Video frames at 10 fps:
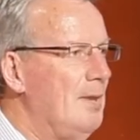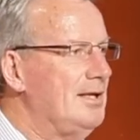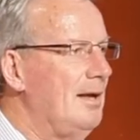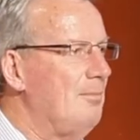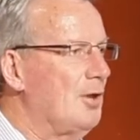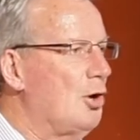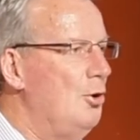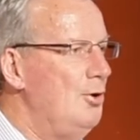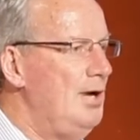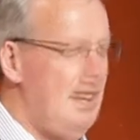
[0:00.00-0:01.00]
picked up the
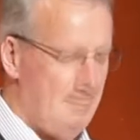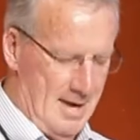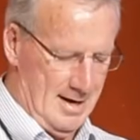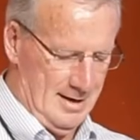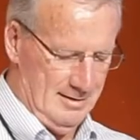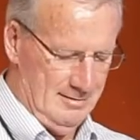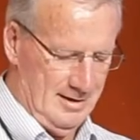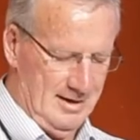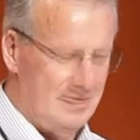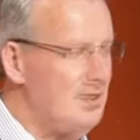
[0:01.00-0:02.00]
Koori Mail.
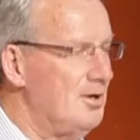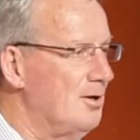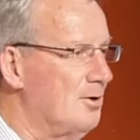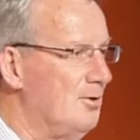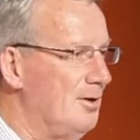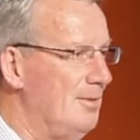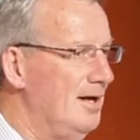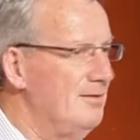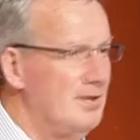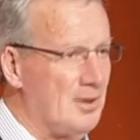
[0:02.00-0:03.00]
I hadn't heard of the Courier
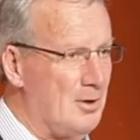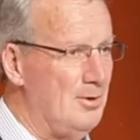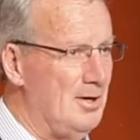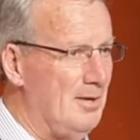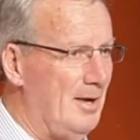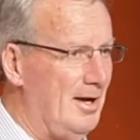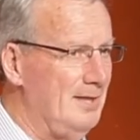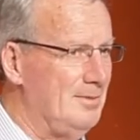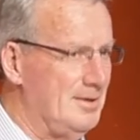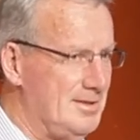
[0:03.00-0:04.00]
Mail. I've heard the Koori
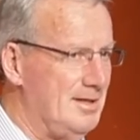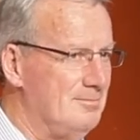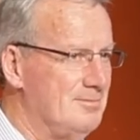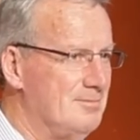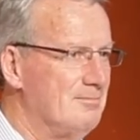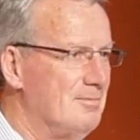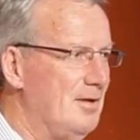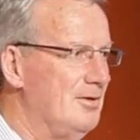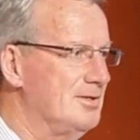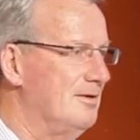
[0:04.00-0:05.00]
Mail, but um,
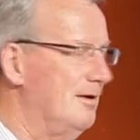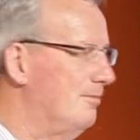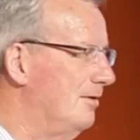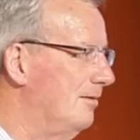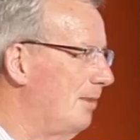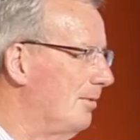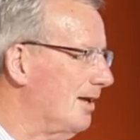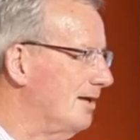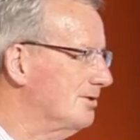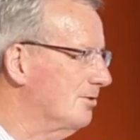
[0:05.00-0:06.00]
there is a, a,
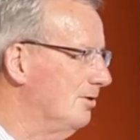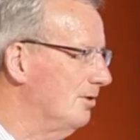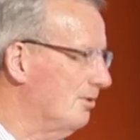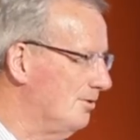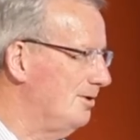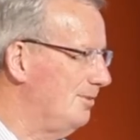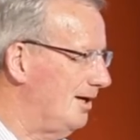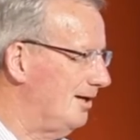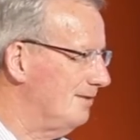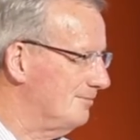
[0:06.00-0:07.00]
publication called the Koori
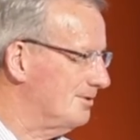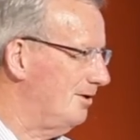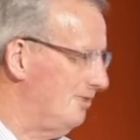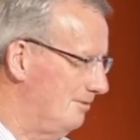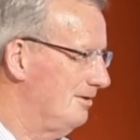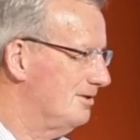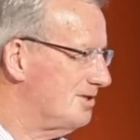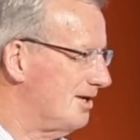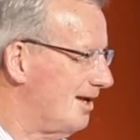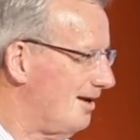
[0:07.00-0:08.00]
Mail, which I'll
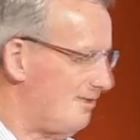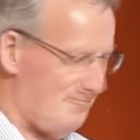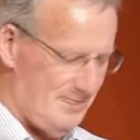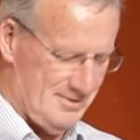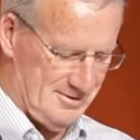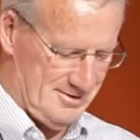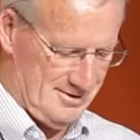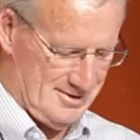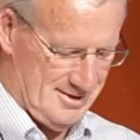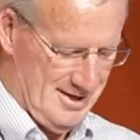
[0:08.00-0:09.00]
seek out in future,
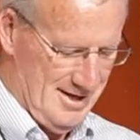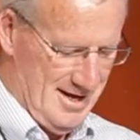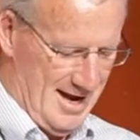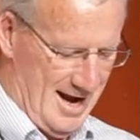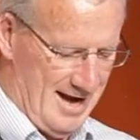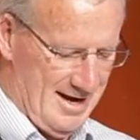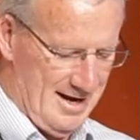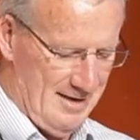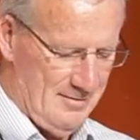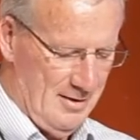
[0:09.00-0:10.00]
Josh.
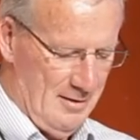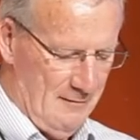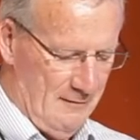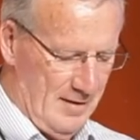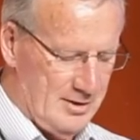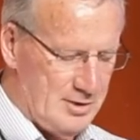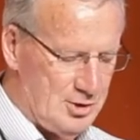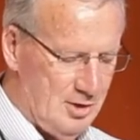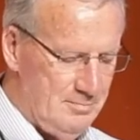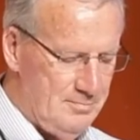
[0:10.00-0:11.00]
And uh, found a
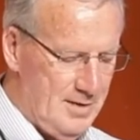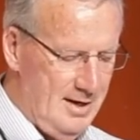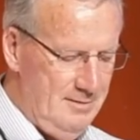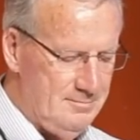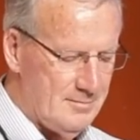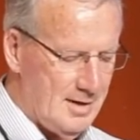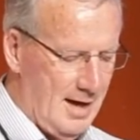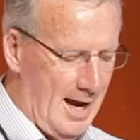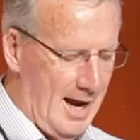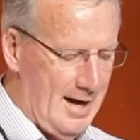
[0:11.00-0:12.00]
job there
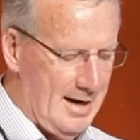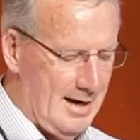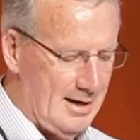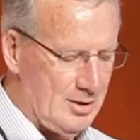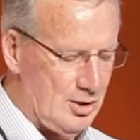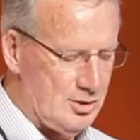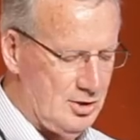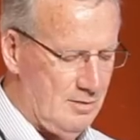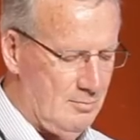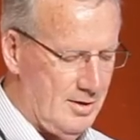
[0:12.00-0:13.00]
and uh, got a
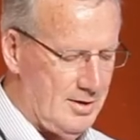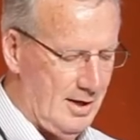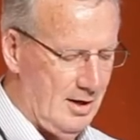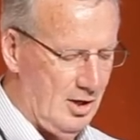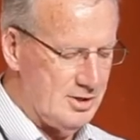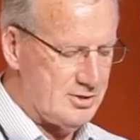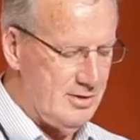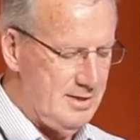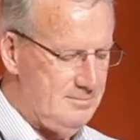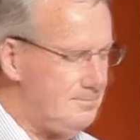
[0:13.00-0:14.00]
job with uh,
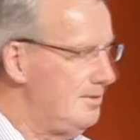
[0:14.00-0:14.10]
Ausgrid